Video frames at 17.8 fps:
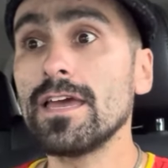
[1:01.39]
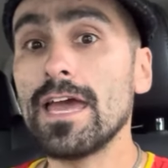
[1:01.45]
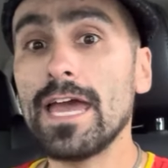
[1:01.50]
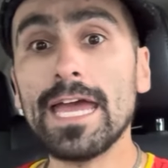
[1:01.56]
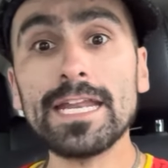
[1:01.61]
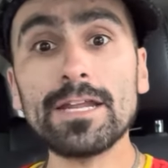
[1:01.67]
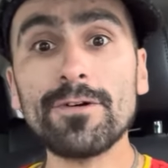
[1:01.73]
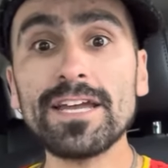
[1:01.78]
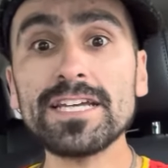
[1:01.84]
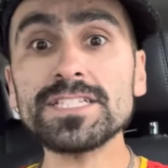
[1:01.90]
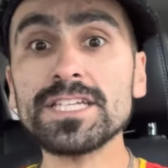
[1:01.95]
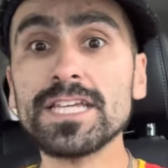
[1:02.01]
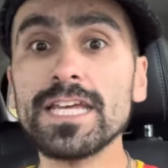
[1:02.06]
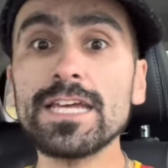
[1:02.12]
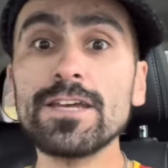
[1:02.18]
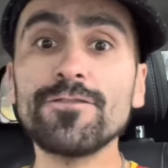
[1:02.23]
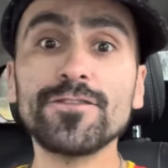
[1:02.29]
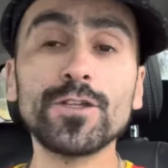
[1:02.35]
Anyways,
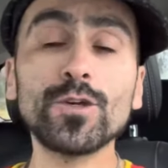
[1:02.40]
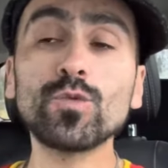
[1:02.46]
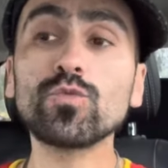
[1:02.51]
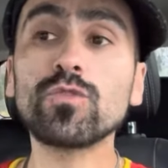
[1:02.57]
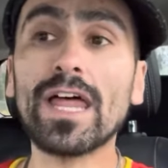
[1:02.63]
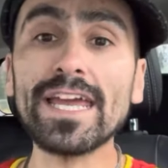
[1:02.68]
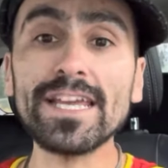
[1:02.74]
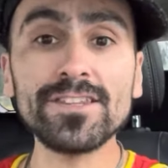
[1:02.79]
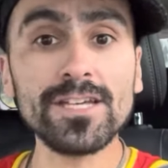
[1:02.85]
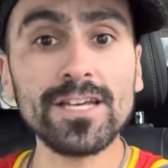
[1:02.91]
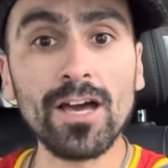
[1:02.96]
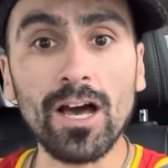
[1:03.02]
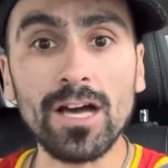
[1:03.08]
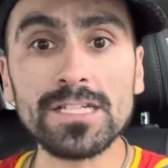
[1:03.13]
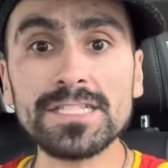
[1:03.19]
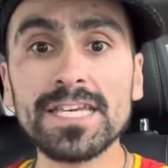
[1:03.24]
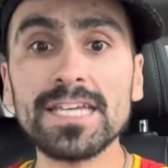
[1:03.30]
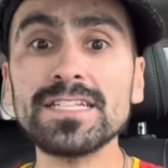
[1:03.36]
if you like the
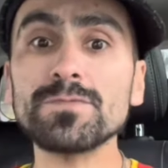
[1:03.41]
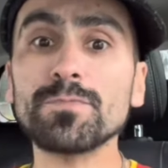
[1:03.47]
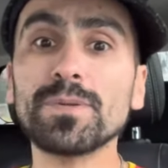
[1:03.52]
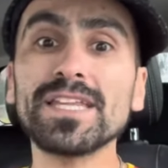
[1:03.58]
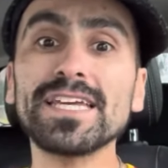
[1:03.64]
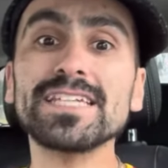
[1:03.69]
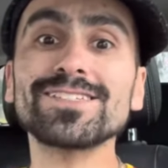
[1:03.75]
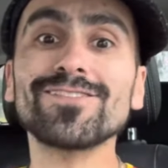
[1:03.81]
content, please